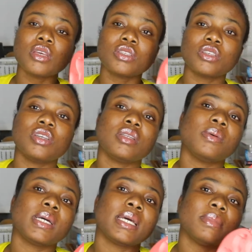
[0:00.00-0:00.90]
So usually
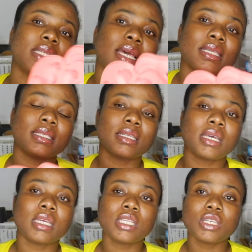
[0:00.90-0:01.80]
when I'm testing
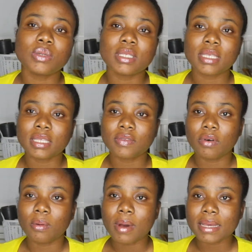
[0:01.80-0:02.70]
a new scent
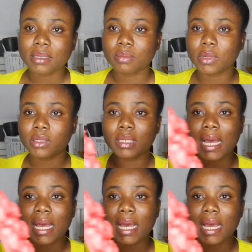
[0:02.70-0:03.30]
for wax melt,